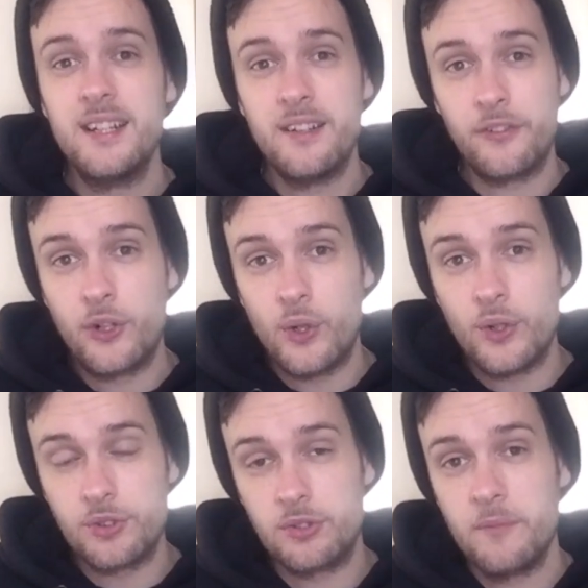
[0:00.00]
Of
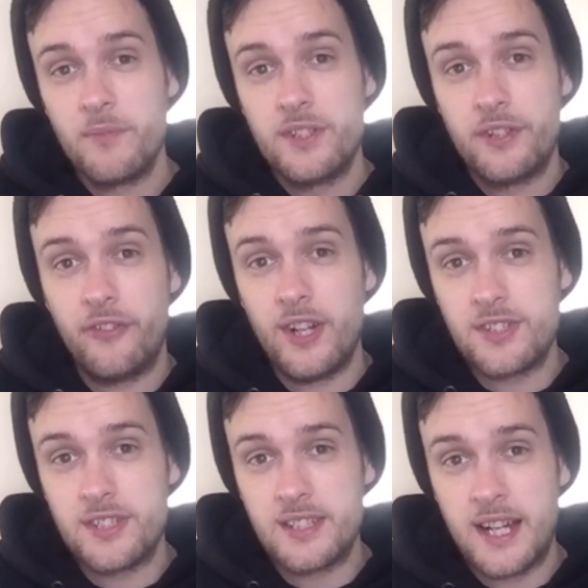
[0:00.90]
course, she
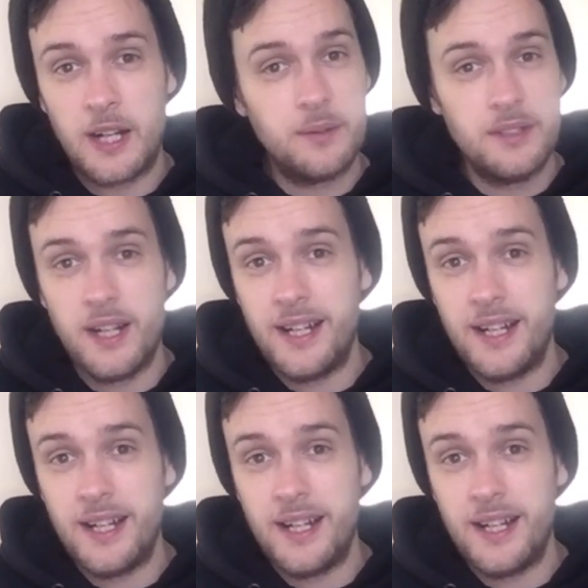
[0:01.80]
finds this out,